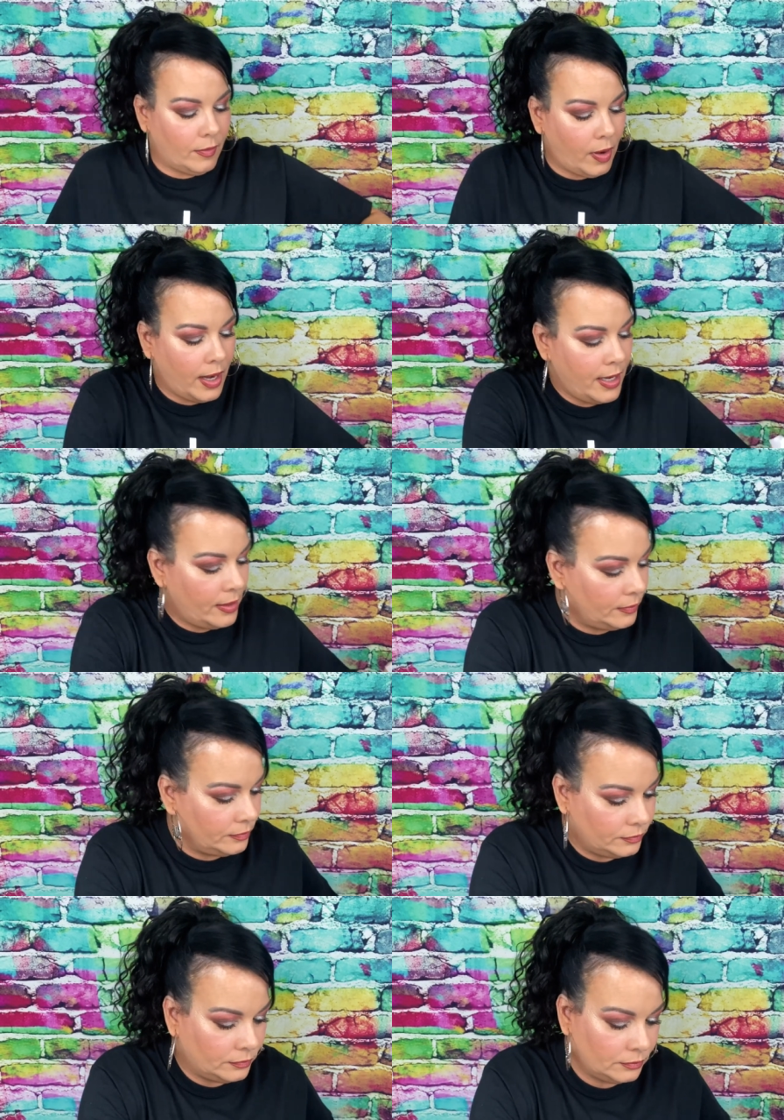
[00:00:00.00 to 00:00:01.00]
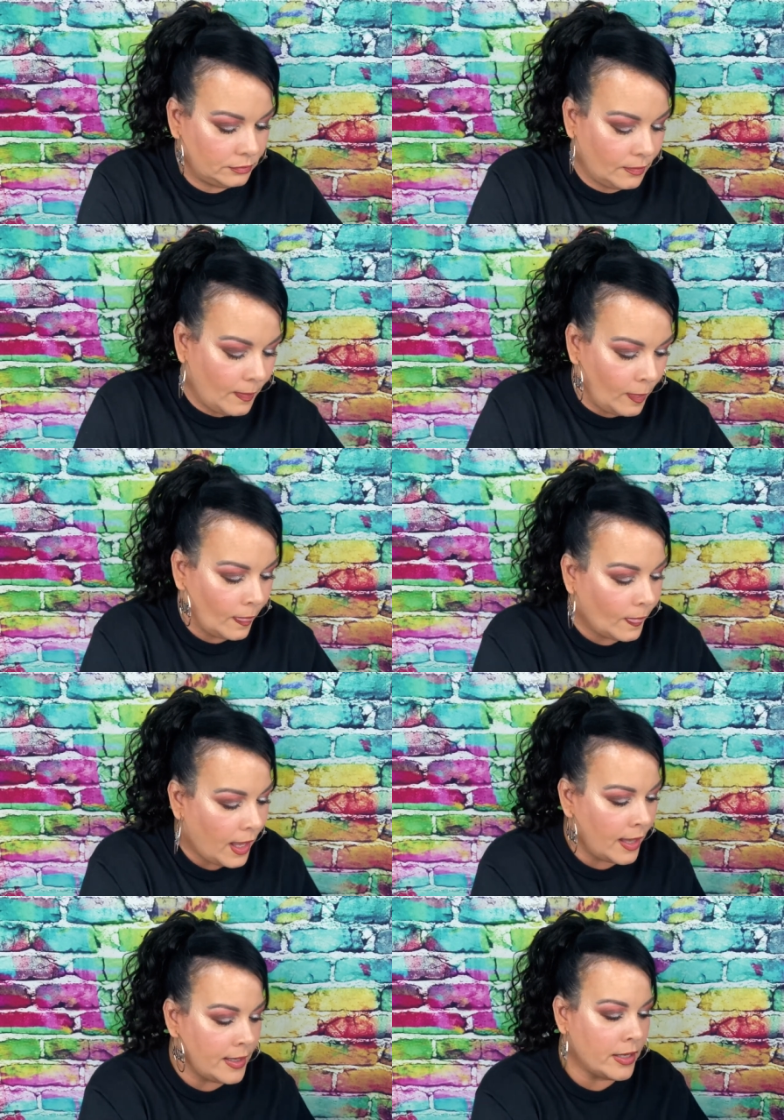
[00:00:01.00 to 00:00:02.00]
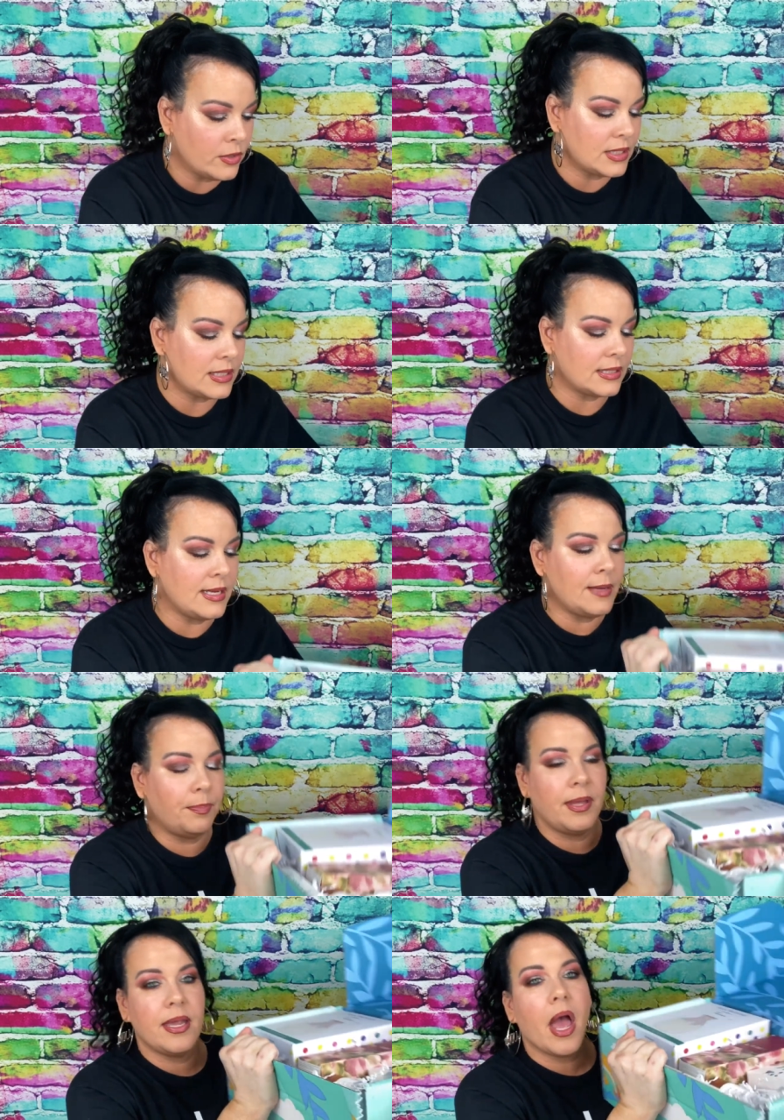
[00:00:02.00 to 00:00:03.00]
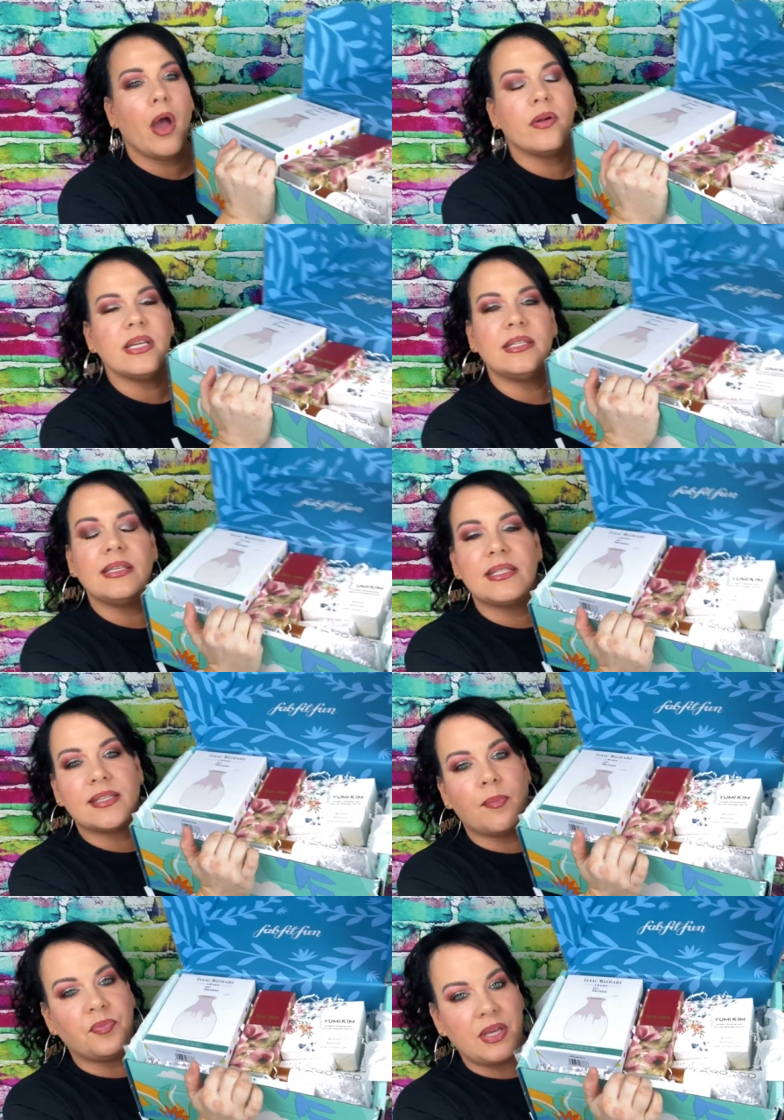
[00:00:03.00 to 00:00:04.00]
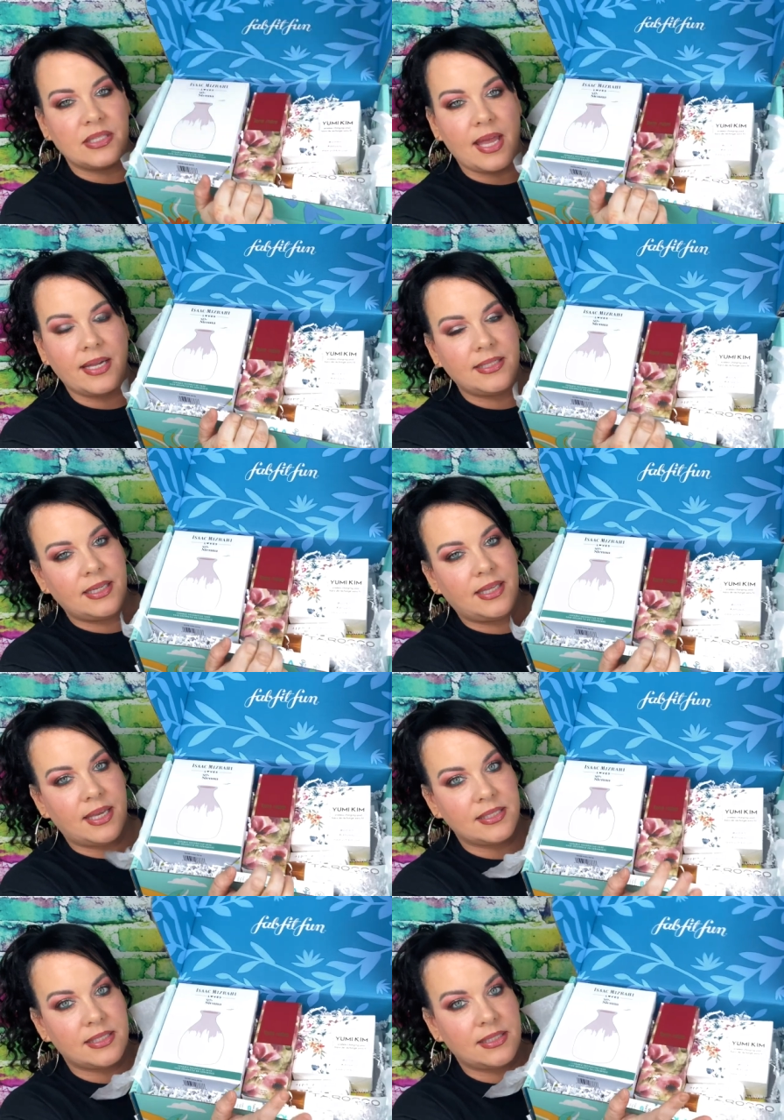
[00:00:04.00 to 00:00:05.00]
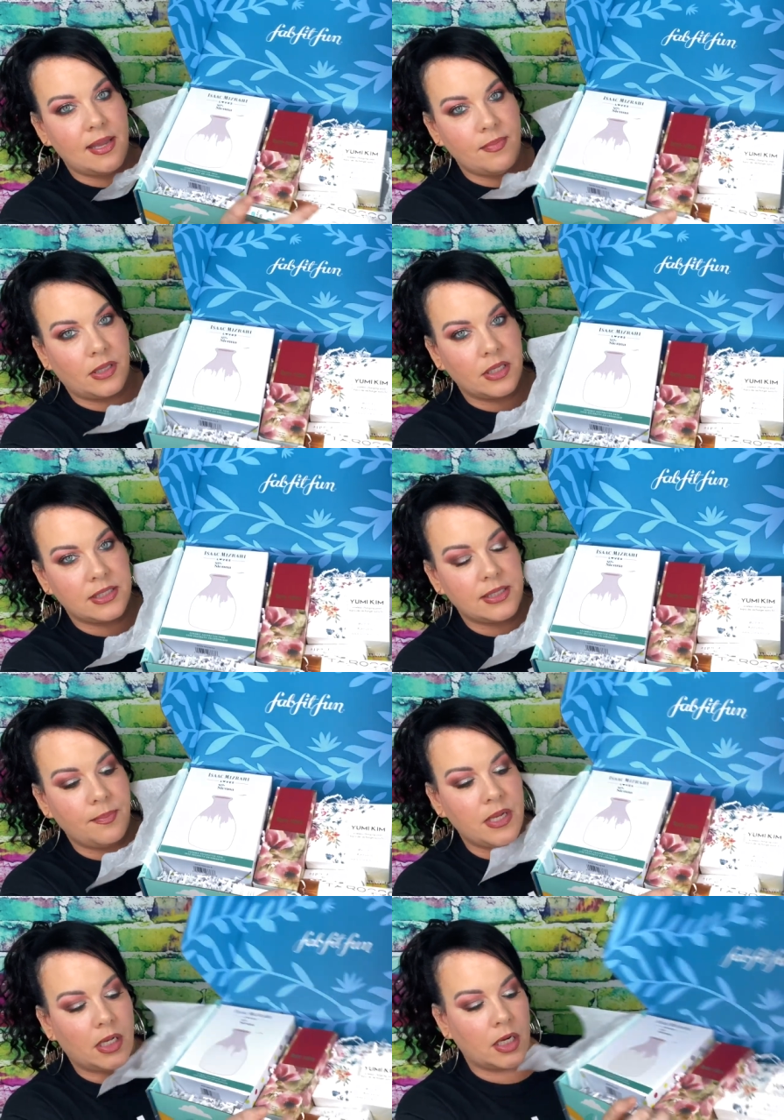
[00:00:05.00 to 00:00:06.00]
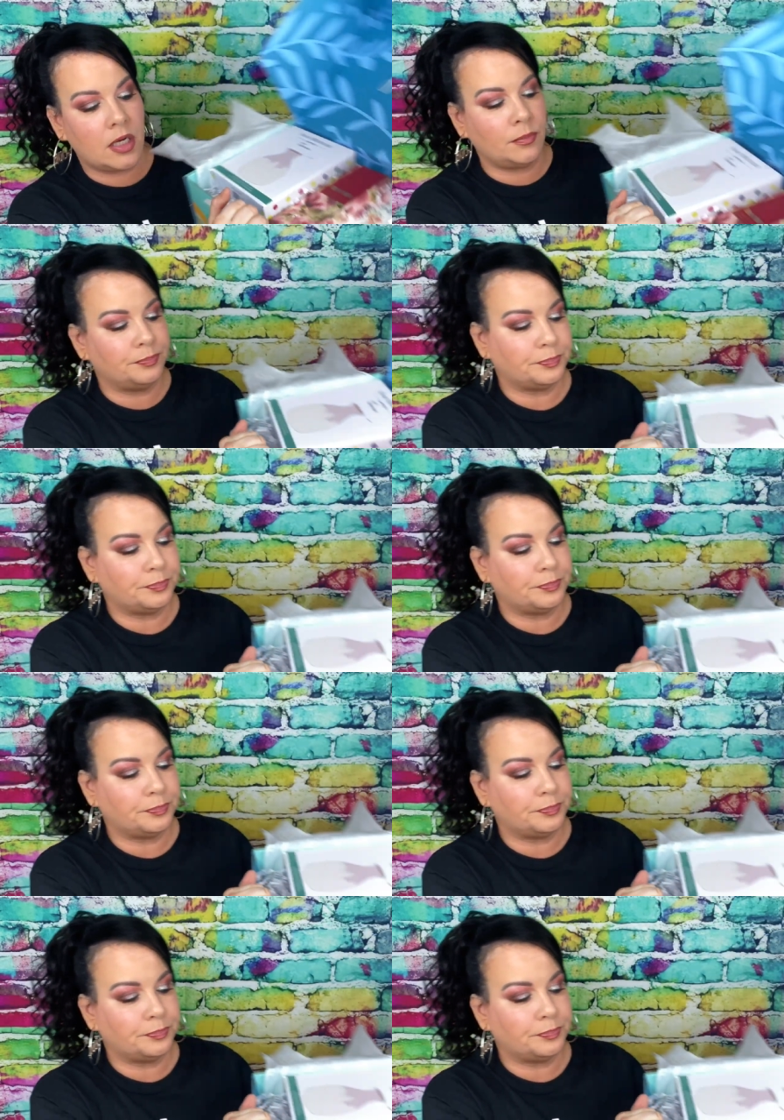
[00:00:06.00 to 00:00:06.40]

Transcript: right. And here's a sneak peek. I already see some things I did get sim similar